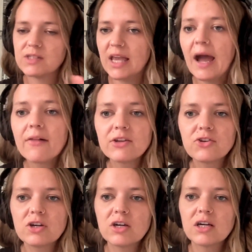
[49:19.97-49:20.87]

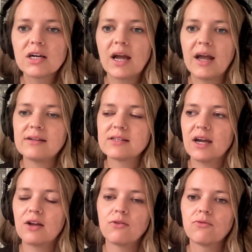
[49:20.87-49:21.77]
calendar and
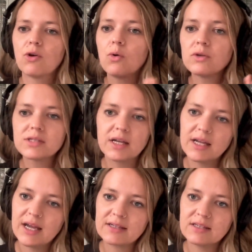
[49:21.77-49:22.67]
kind of goal
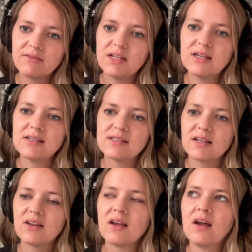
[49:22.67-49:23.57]
setting activities
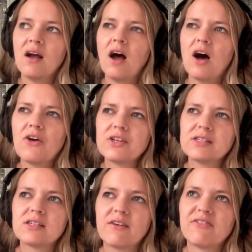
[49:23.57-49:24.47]
and all
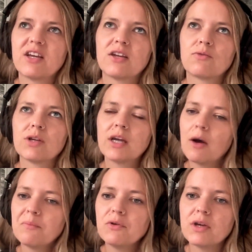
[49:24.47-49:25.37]
this stuff that can really
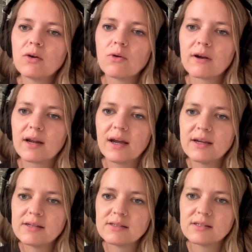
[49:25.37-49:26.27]
help you get
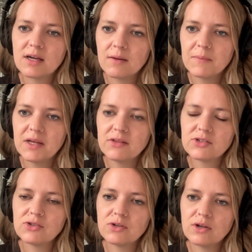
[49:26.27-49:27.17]
organized in the
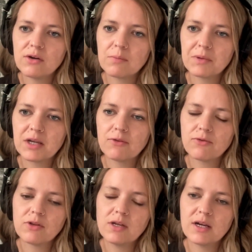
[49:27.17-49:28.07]
studio and plan
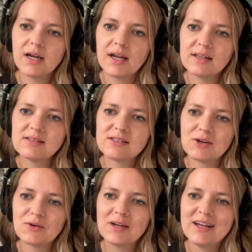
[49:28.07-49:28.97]
for the year ahead.
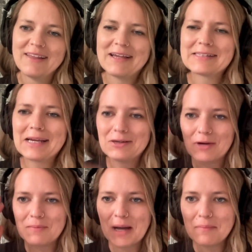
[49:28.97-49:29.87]
So that's kind of
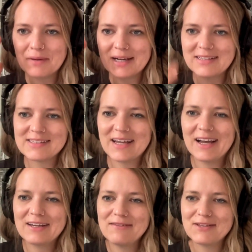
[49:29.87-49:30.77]
where my brain is
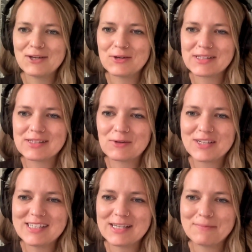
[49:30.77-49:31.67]
at, even though it's
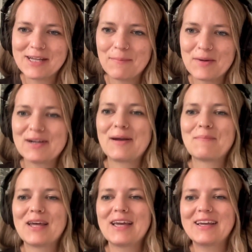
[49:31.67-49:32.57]
only September.
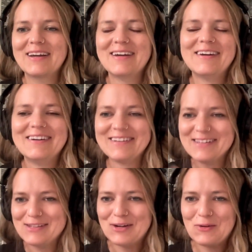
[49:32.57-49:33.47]
I'm like,
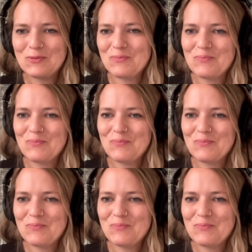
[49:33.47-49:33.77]
you know,